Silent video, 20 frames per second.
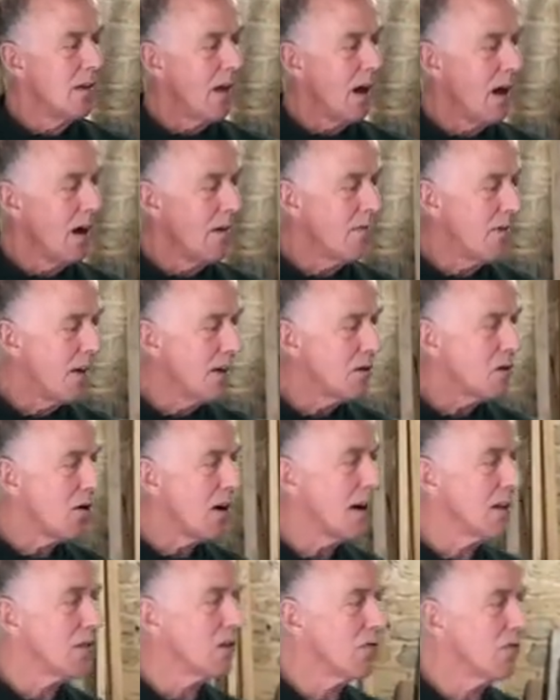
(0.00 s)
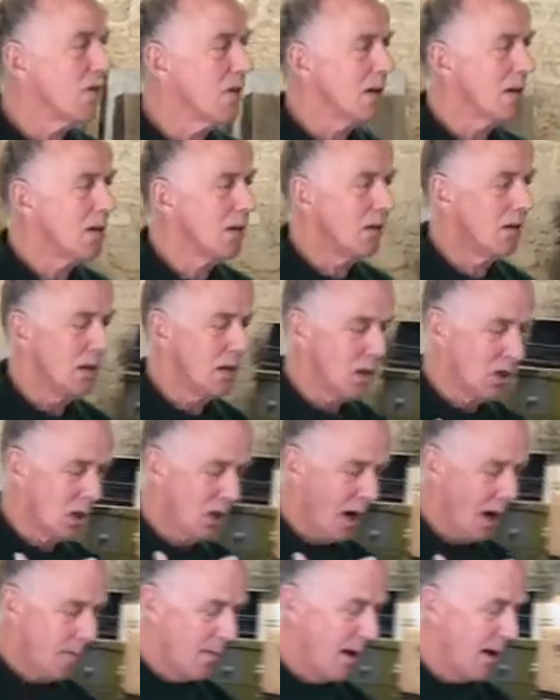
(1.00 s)
I've then transferred this
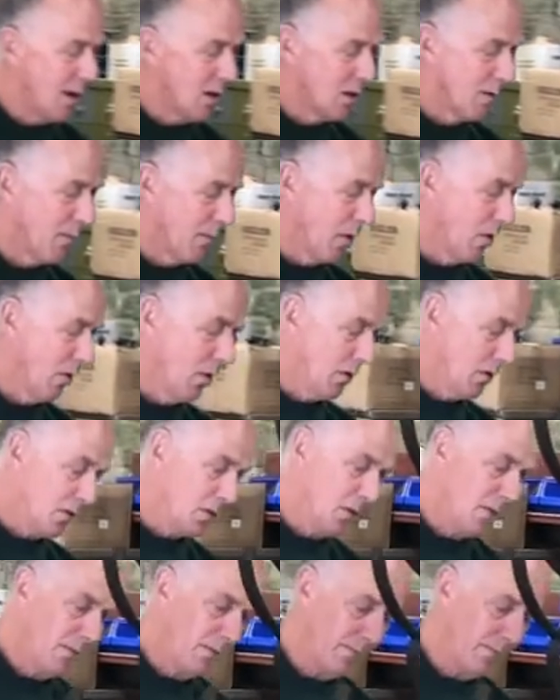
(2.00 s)
shape into bronze.